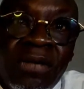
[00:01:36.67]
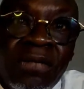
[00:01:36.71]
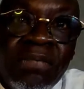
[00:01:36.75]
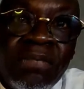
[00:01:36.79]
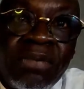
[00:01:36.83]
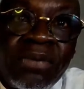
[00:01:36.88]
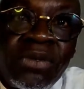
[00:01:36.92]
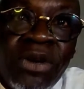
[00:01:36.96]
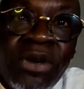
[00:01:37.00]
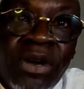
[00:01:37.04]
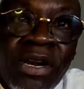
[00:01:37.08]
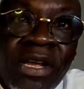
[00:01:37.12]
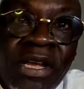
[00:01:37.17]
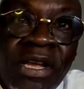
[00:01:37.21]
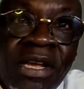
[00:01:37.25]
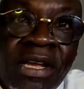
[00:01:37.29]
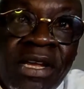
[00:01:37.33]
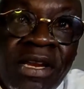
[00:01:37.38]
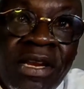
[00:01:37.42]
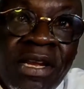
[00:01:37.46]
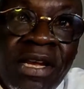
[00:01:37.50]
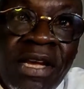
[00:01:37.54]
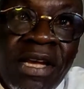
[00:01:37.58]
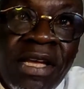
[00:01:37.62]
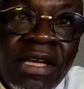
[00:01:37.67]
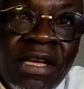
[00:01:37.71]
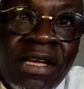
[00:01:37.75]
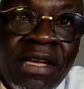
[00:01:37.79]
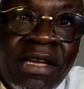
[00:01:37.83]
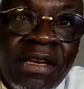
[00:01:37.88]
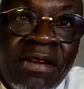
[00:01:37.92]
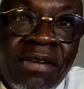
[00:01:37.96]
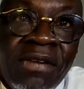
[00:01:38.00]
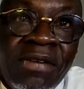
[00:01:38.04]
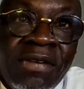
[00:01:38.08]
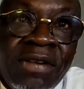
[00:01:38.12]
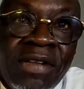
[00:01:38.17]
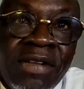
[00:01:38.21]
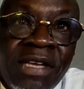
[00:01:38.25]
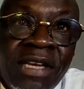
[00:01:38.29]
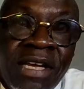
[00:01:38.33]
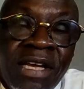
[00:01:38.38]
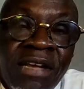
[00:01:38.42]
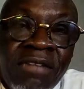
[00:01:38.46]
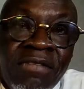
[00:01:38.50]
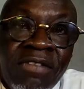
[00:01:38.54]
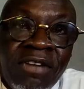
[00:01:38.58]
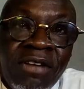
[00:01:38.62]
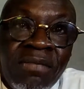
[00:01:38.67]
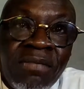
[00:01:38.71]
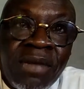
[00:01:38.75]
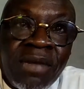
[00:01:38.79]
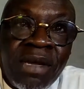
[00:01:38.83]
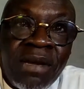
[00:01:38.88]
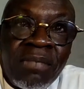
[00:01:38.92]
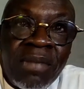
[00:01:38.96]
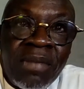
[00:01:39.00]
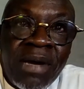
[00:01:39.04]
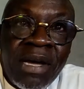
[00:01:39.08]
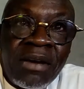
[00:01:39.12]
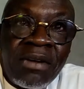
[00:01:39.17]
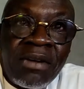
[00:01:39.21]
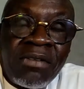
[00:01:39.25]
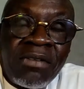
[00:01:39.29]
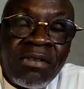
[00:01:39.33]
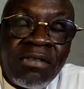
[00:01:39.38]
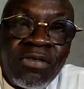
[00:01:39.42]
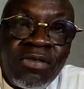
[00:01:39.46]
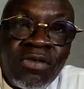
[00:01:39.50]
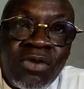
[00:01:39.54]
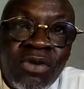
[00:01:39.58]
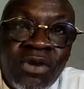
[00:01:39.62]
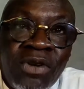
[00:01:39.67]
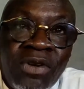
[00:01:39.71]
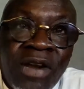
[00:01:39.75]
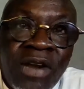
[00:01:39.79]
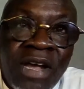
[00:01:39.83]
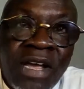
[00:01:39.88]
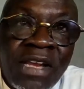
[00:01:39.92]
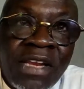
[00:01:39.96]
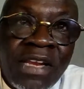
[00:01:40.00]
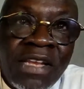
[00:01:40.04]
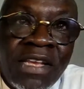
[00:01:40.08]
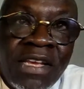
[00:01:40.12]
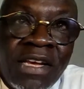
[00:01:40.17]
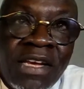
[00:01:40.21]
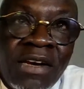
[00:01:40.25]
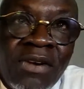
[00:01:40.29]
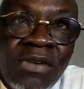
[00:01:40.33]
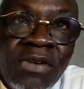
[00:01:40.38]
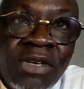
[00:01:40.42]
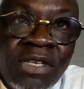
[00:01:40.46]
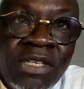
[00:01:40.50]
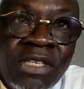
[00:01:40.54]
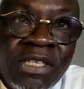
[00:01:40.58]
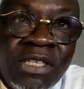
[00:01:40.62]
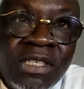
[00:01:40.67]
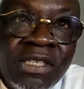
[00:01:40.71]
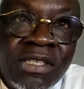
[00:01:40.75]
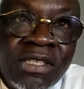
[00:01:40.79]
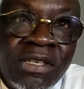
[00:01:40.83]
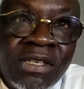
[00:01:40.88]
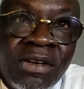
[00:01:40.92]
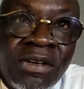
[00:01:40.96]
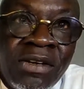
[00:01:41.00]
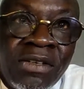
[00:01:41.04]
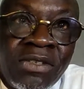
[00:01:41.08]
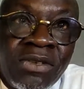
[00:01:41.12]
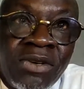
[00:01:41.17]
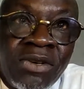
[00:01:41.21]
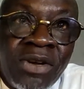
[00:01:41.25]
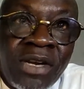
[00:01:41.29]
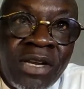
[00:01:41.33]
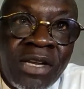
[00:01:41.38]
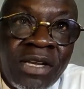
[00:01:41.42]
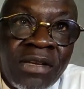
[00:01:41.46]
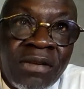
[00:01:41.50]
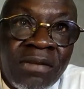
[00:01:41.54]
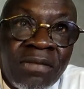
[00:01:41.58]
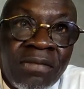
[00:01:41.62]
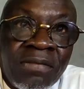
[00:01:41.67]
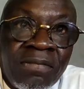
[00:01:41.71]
sorry, I don't think I've got my microphone right here on TikTok, sorry.